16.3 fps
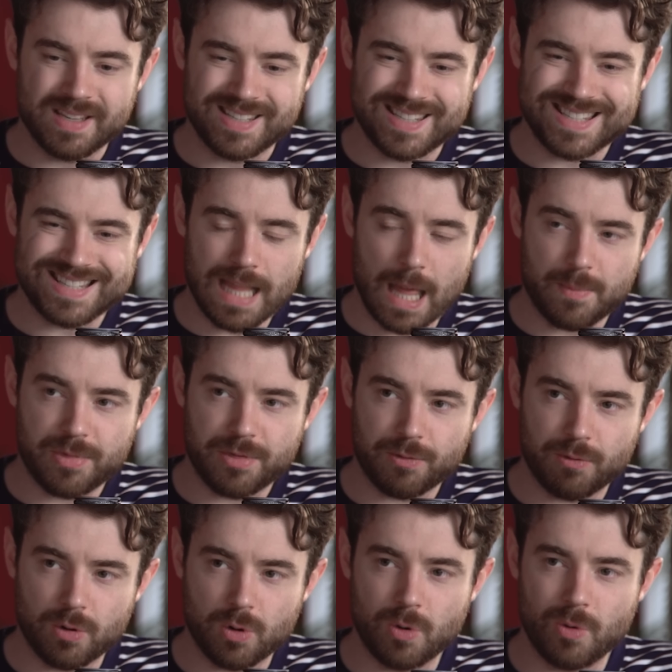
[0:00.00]
slept
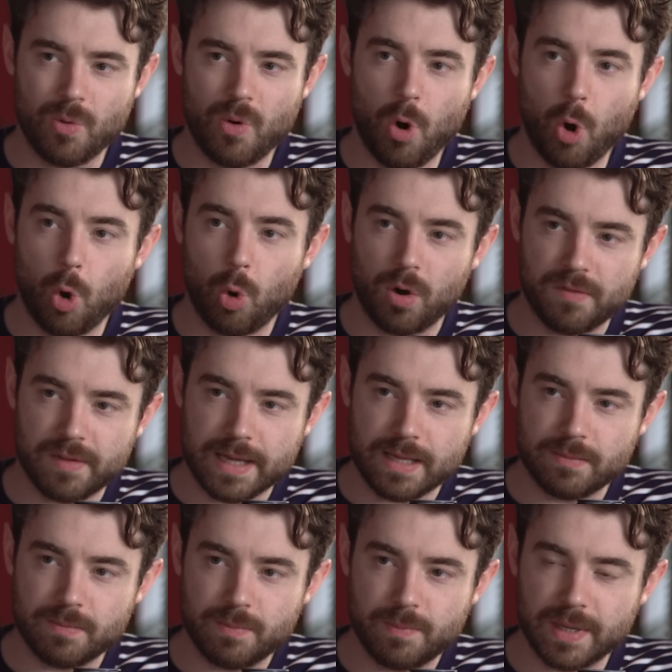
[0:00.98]
through all of
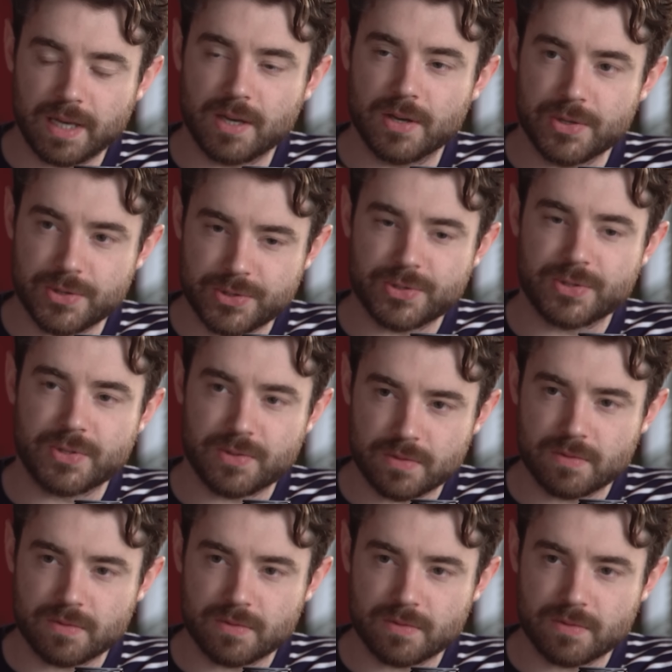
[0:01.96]
it. Because